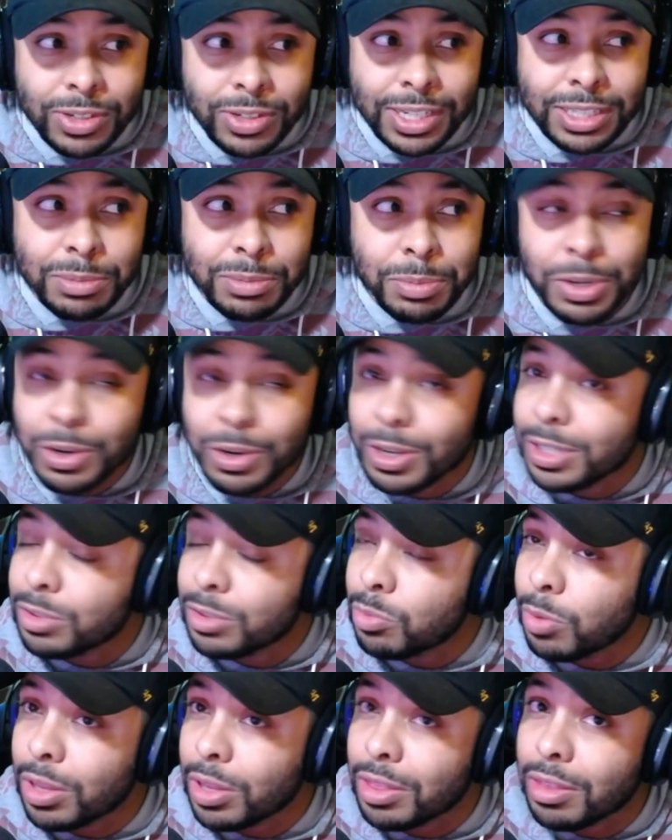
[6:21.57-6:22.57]
experience
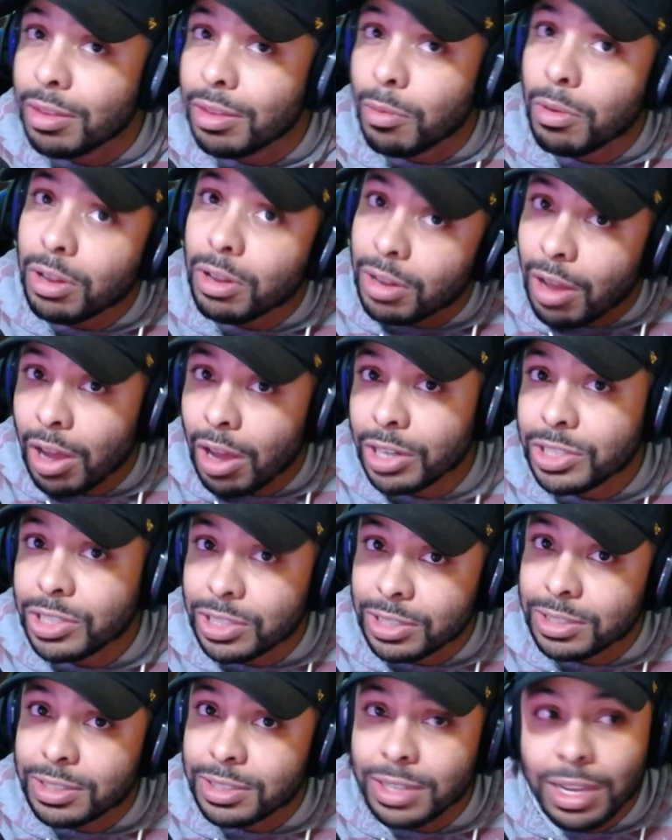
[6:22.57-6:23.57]
with
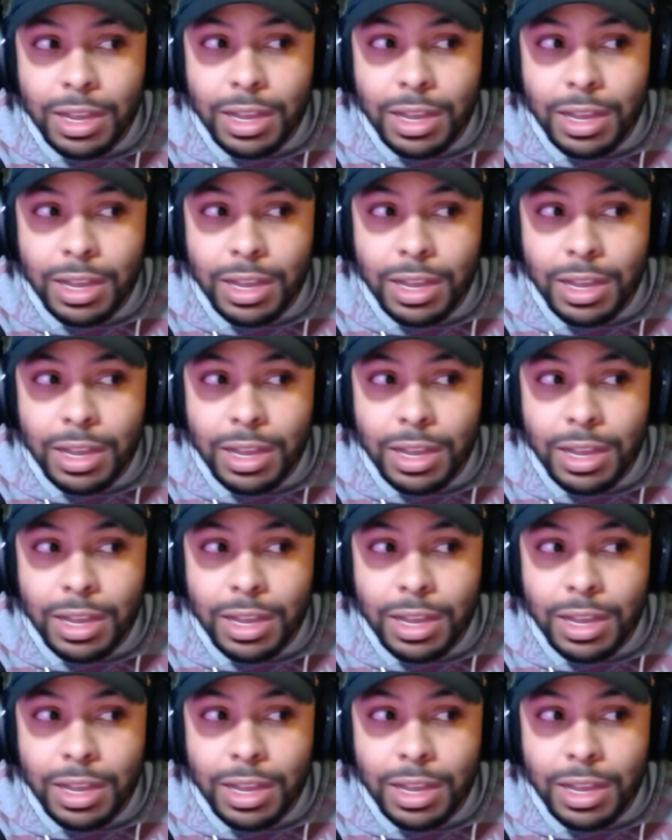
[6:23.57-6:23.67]
launches